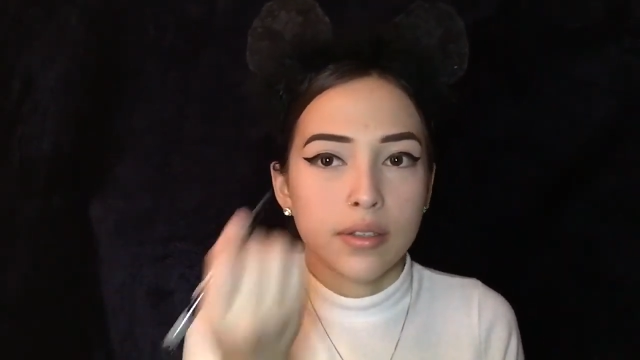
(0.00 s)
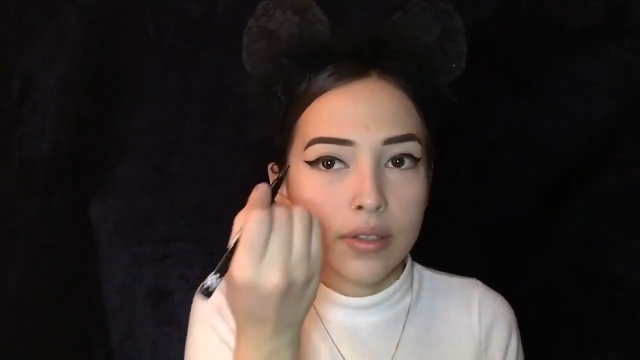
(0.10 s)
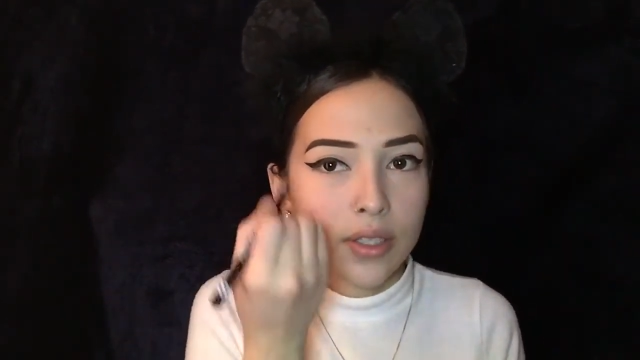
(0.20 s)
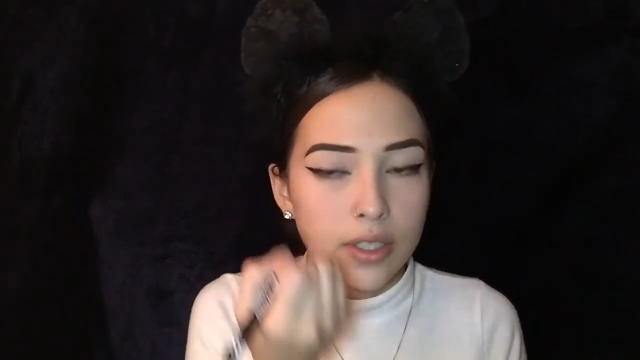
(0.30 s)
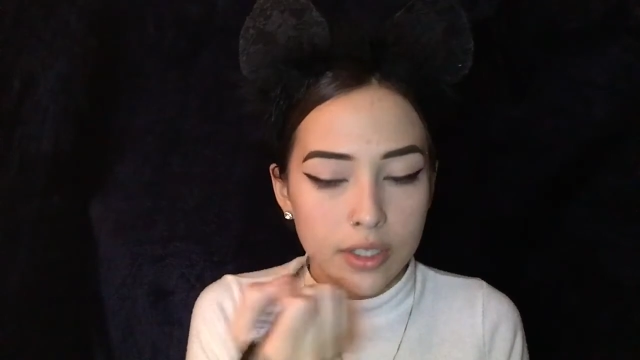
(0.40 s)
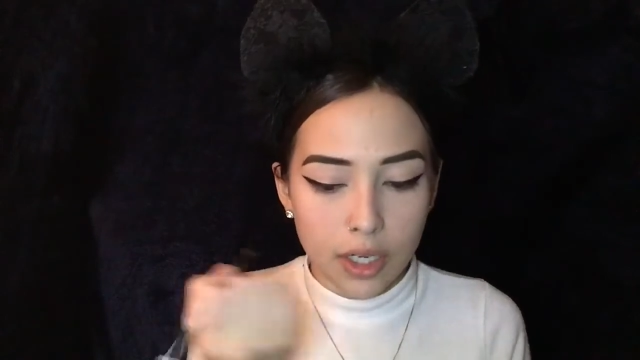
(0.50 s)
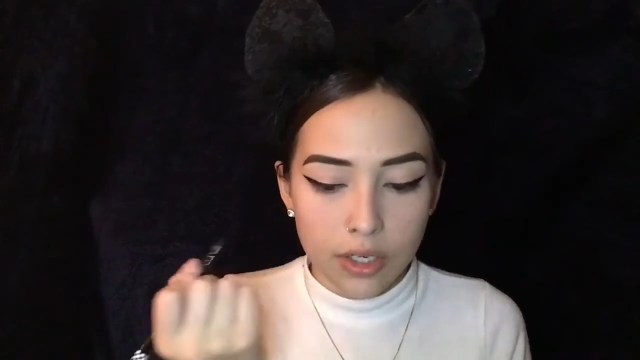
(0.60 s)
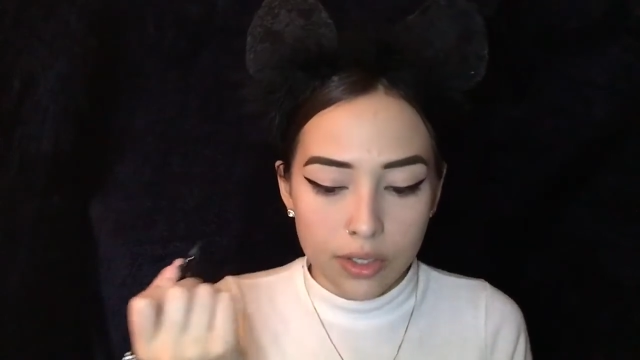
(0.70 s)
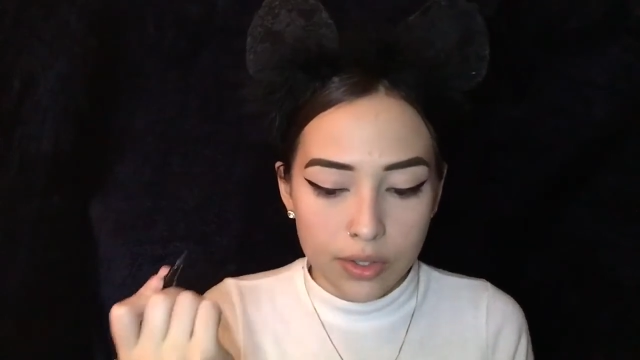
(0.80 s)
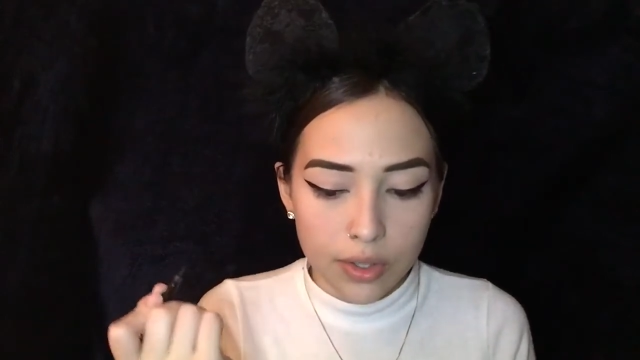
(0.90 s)
to the
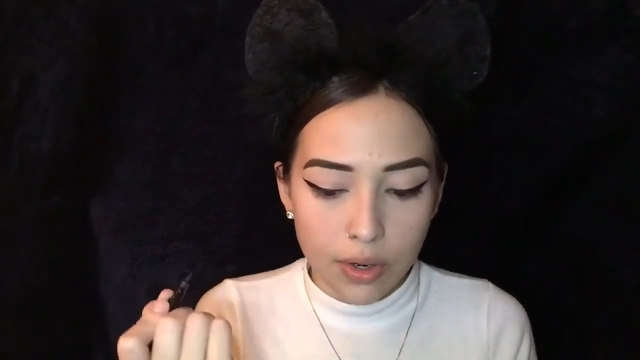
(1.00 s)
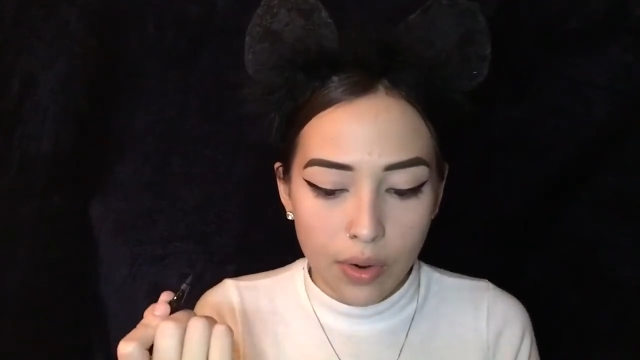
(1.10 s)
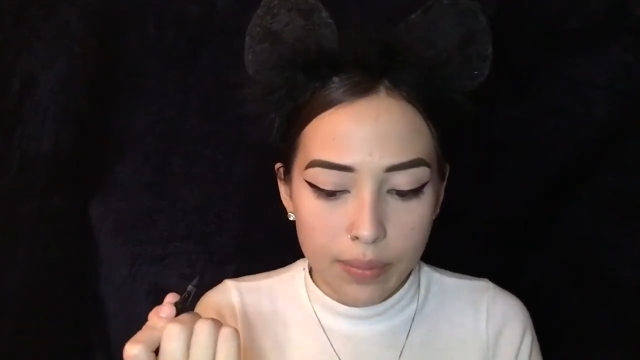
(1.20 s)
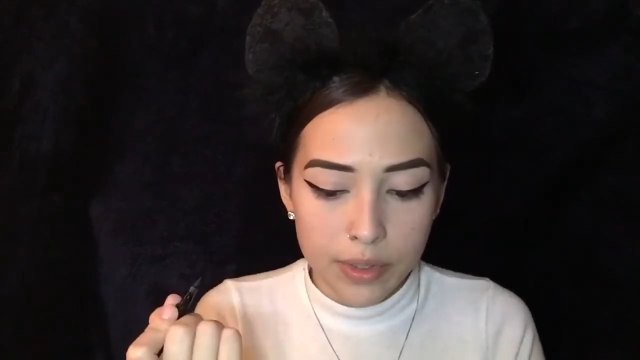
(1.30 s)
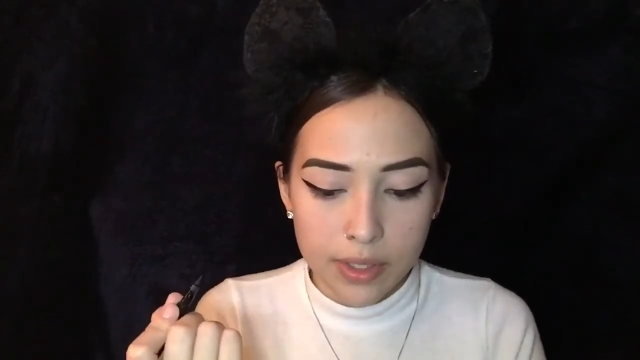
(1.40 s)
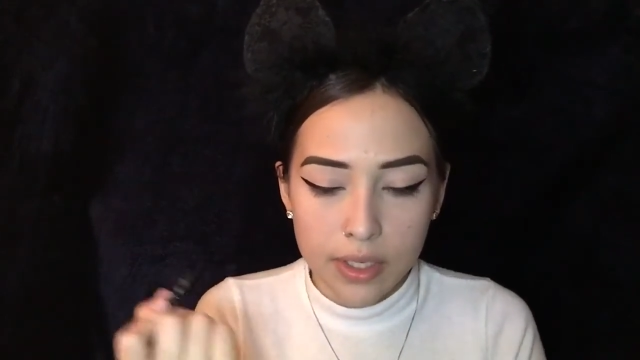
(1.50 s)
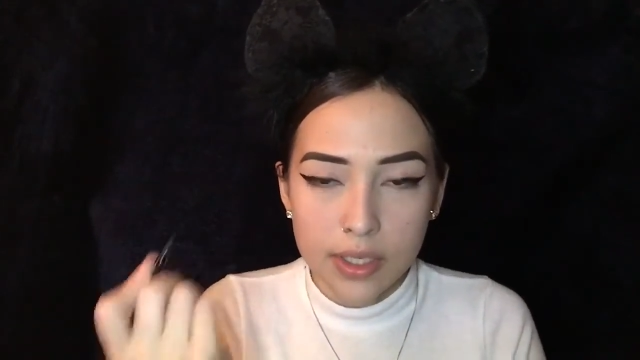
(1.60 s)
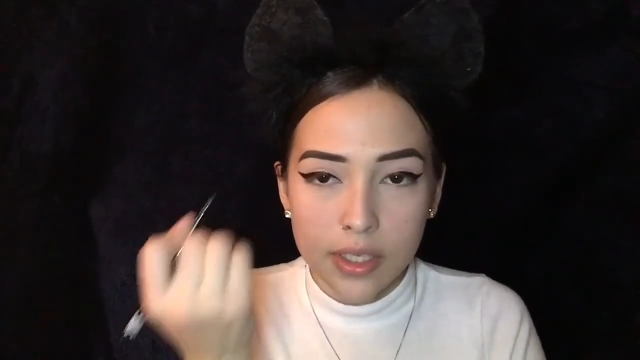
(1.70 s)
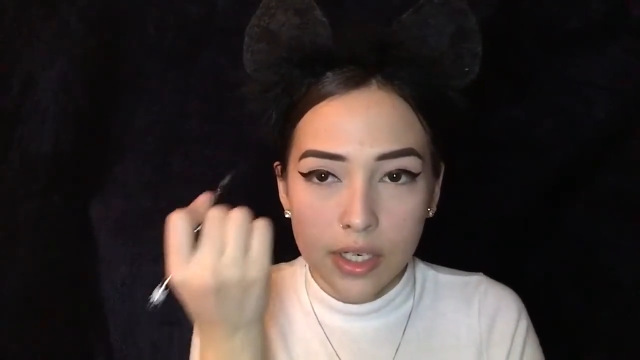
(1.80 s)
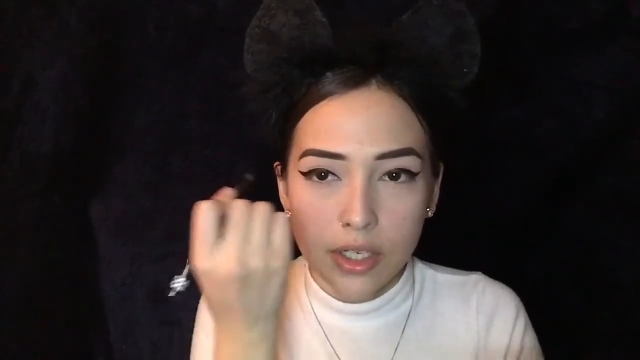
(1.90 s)
touch, so I'm just gonna
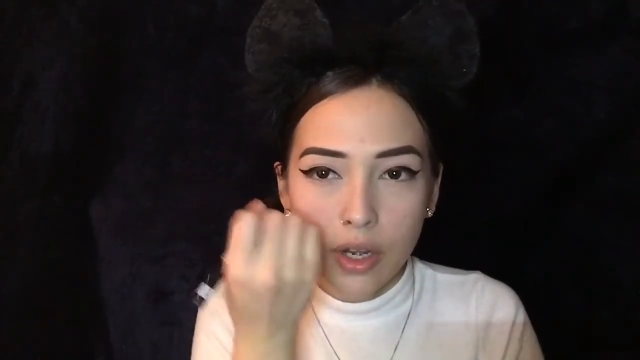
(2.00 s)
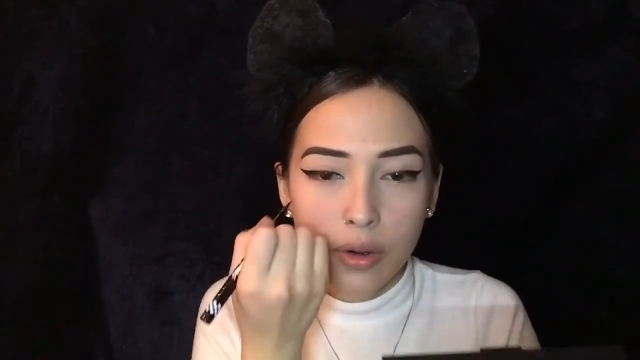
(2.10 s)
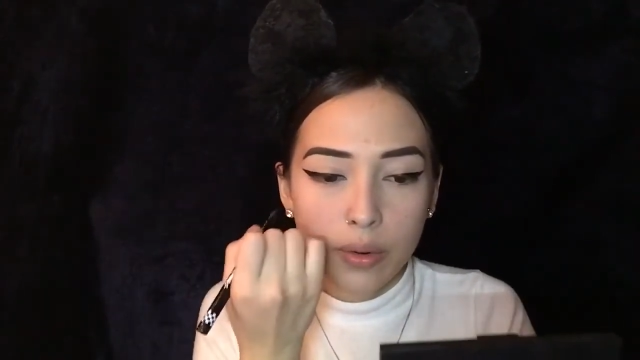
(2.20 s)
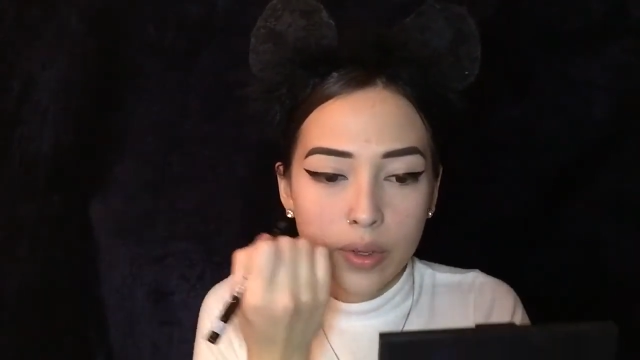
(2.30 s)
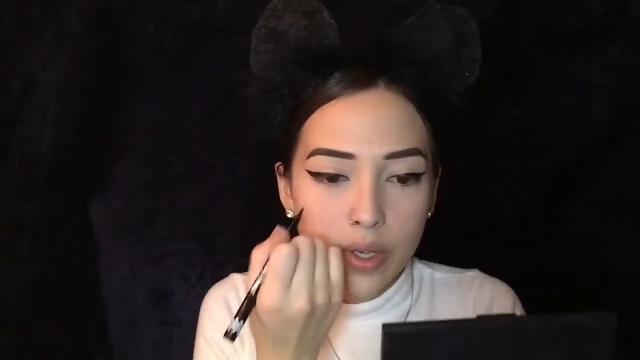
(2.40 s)
sketch out